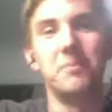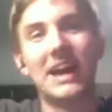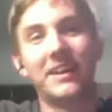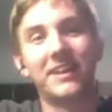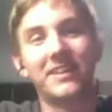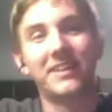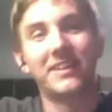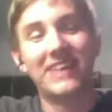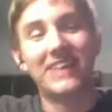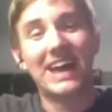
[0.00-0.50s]

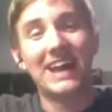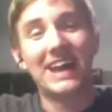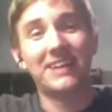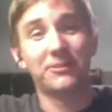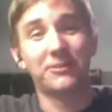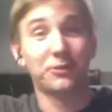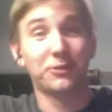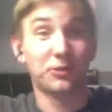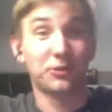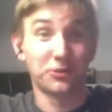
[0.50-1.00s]
that is a good
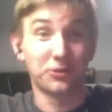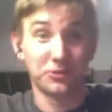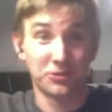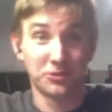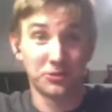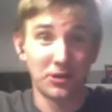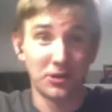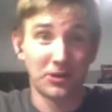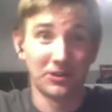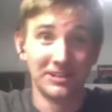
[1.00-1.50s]
call.
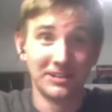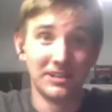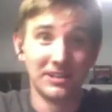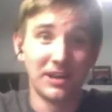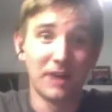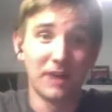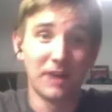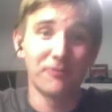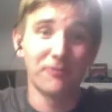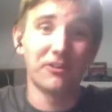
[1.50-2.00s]
I fucking
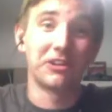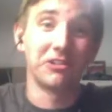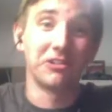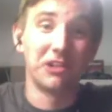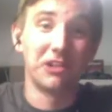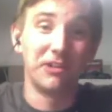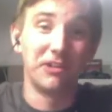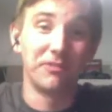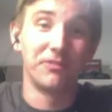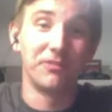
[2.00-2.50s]
love the
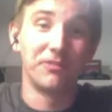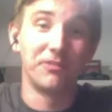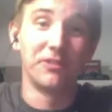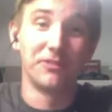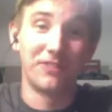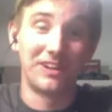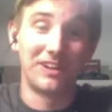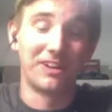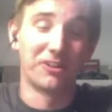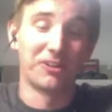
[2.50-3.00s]
Phoenix Wright
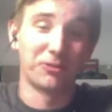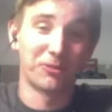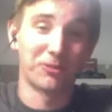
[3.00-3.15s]
games.